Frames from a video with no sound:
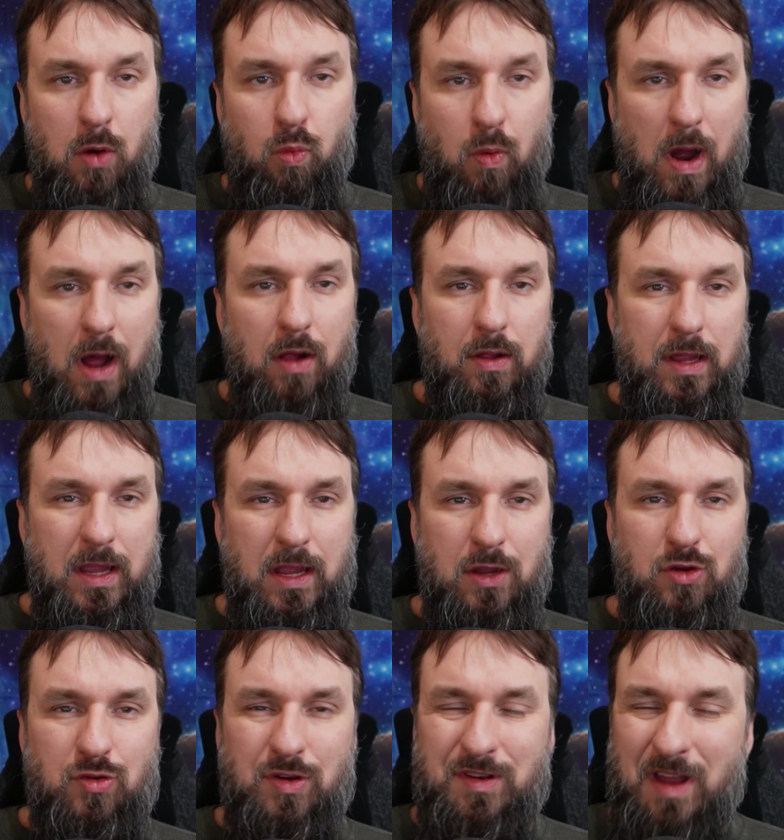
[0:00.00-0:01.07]
While
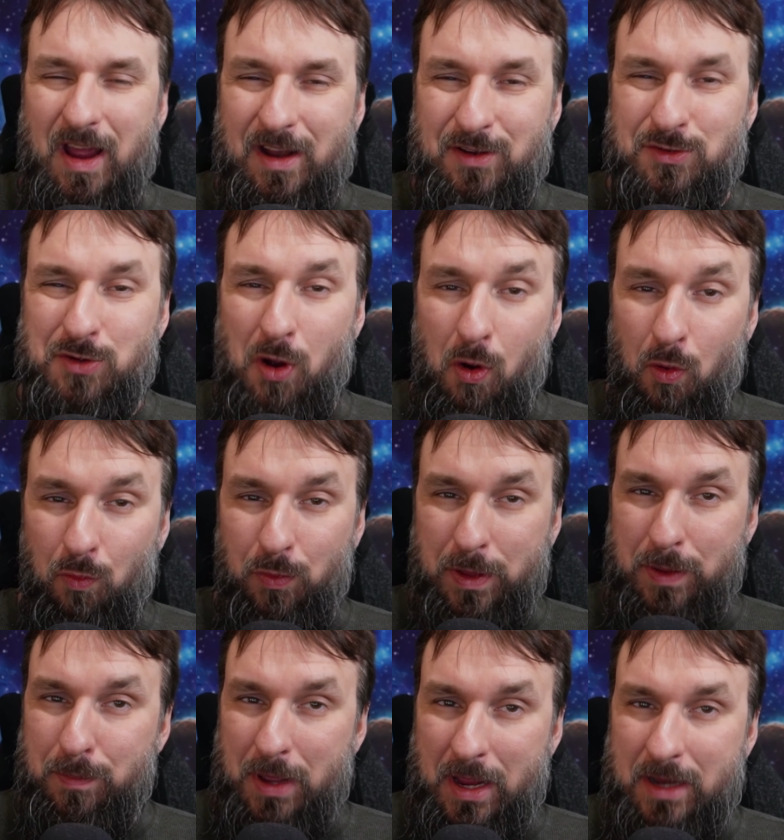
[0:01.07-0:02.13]
each detector
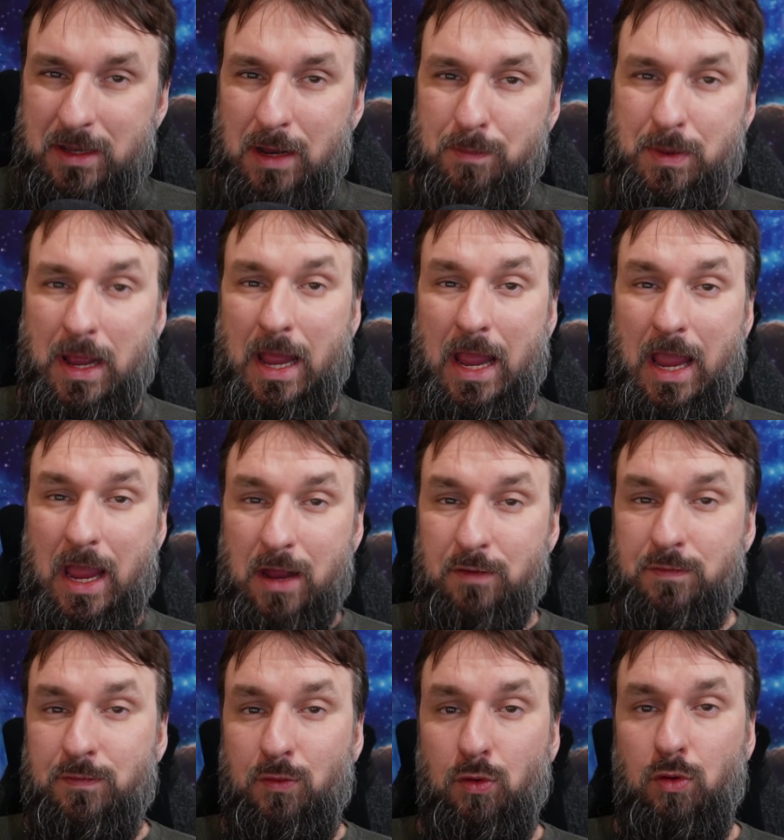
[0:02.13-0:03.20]
only picked up a
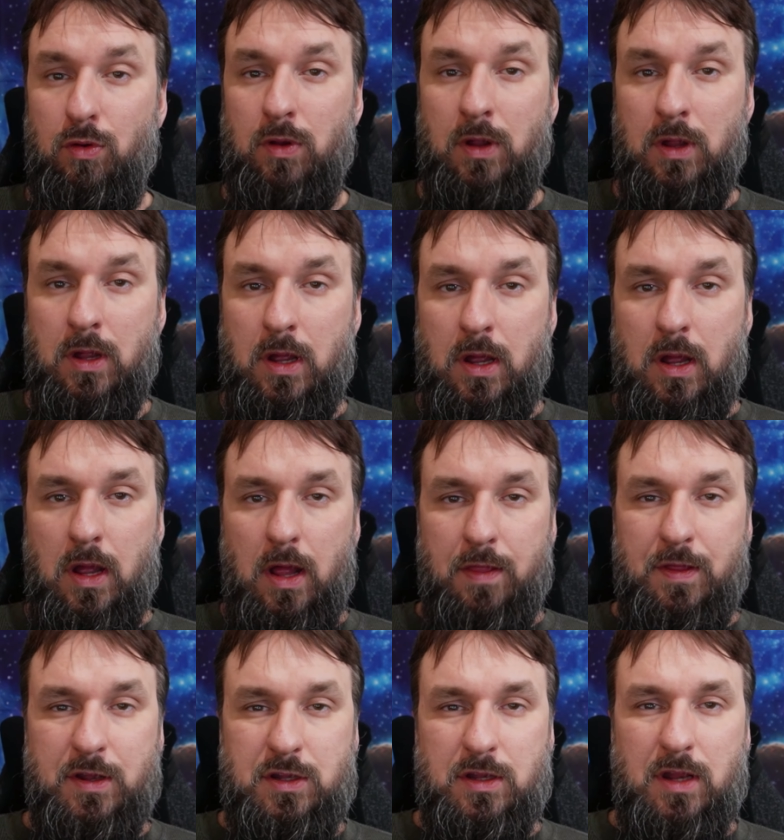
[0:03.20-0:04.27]
handful,
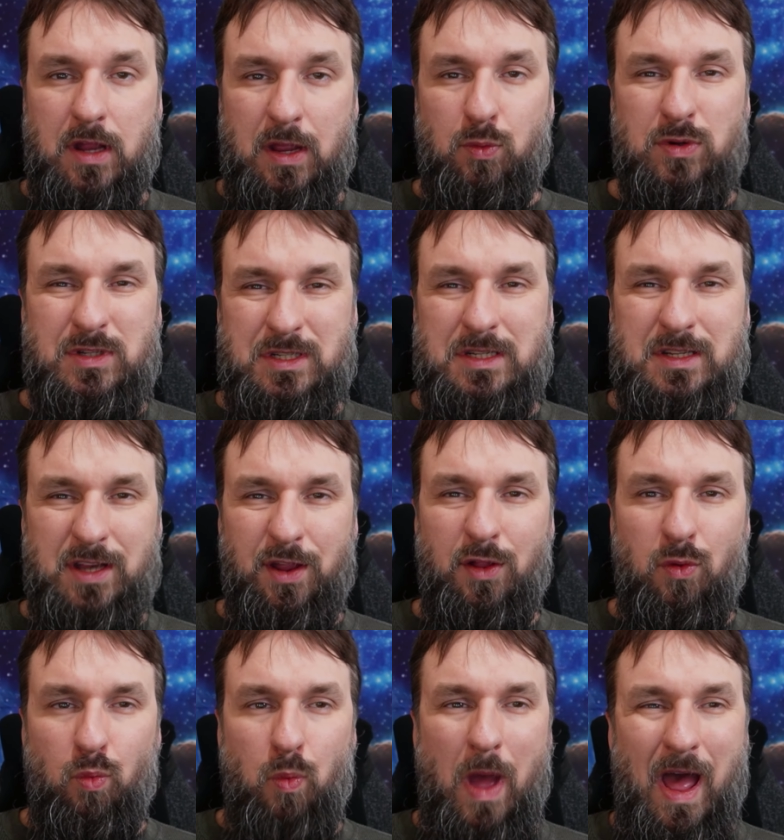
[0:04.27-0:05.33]
it was
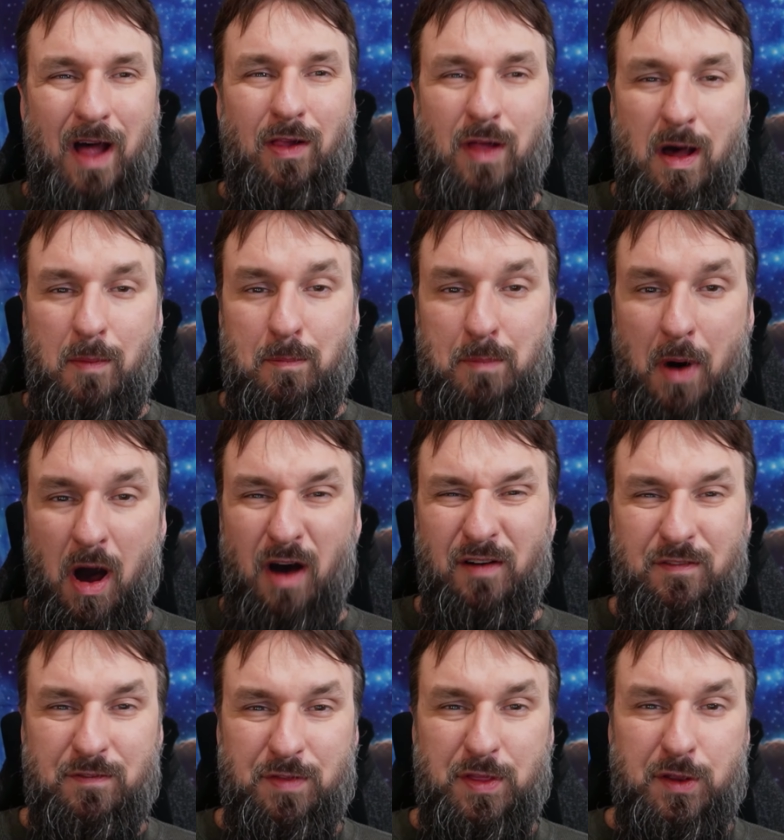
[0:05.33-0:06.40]
still well
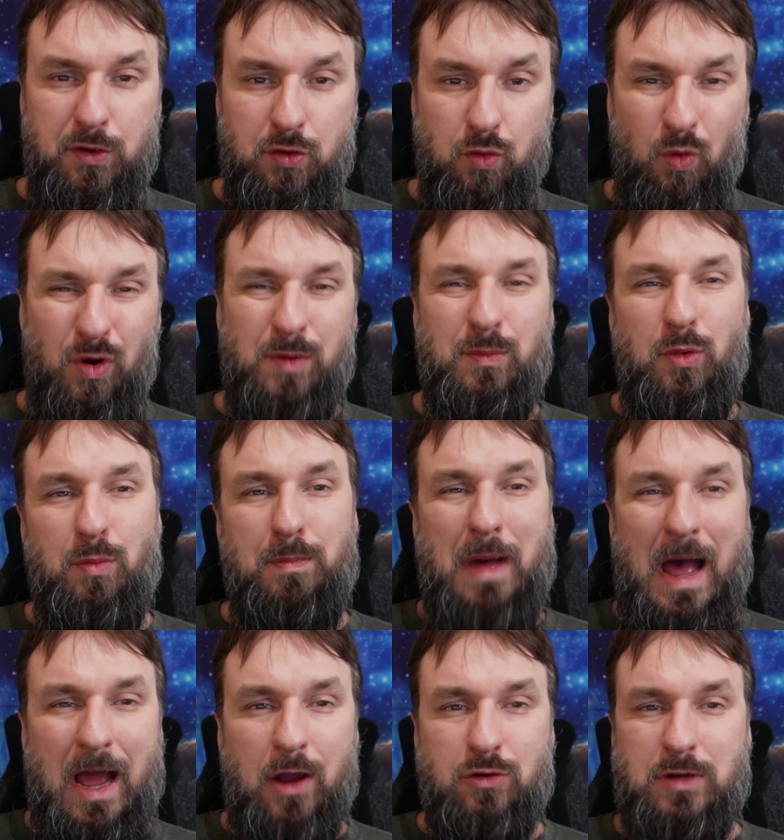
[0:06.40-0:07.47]
above the normal
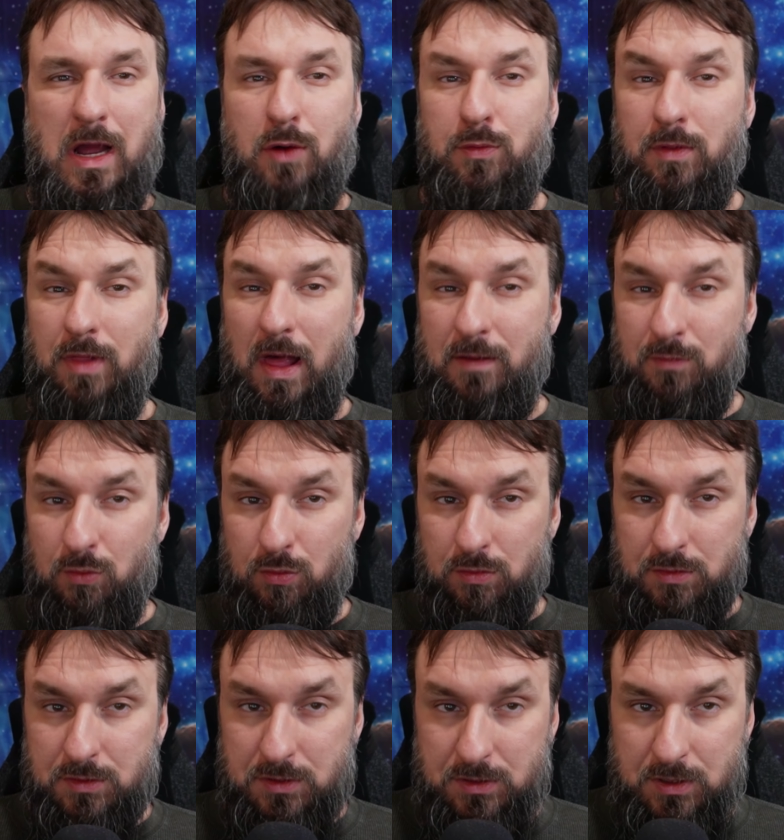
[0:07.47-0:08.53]
background
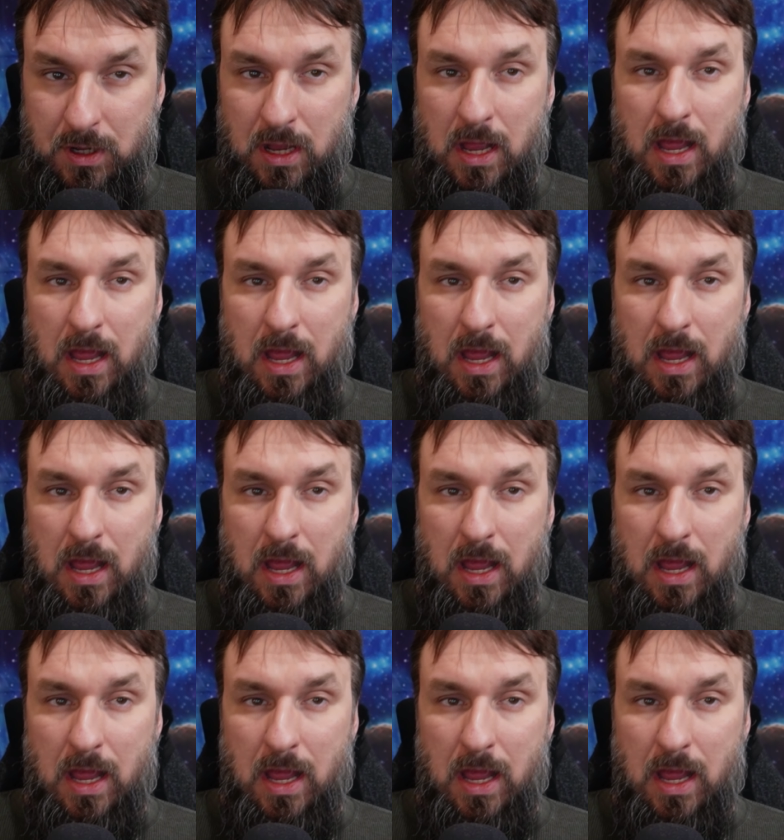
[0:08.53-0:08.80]
levels.